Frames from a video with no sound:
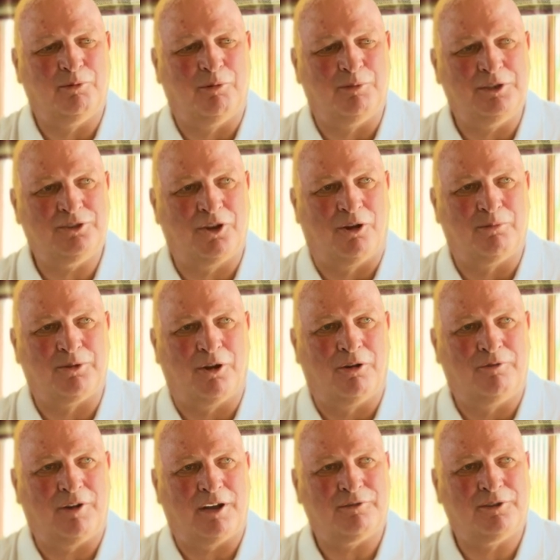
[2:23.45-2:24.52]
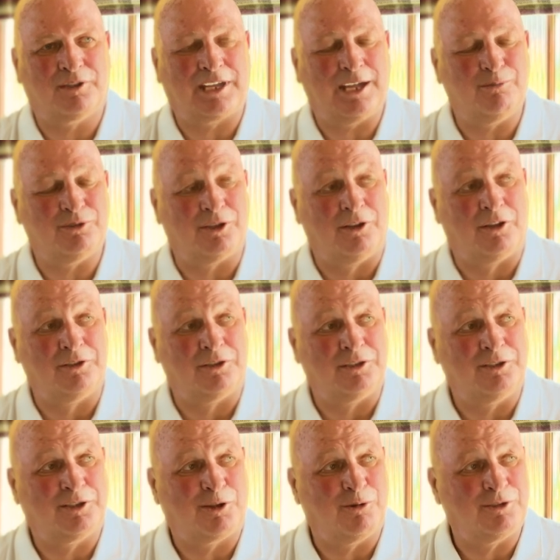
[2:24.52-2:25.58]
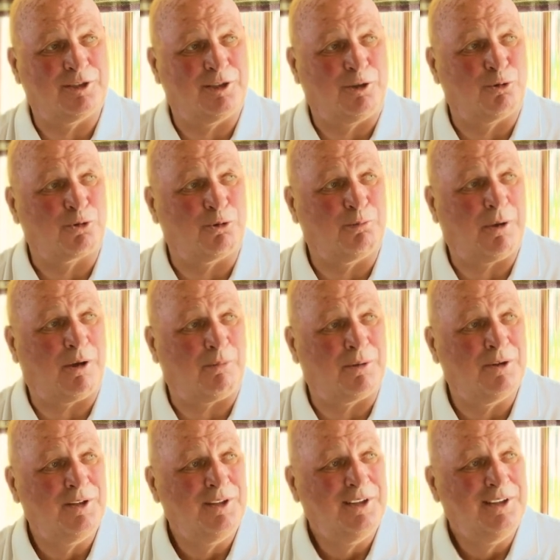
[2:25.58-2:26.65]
when we stopped off after games in London to go into the local pub.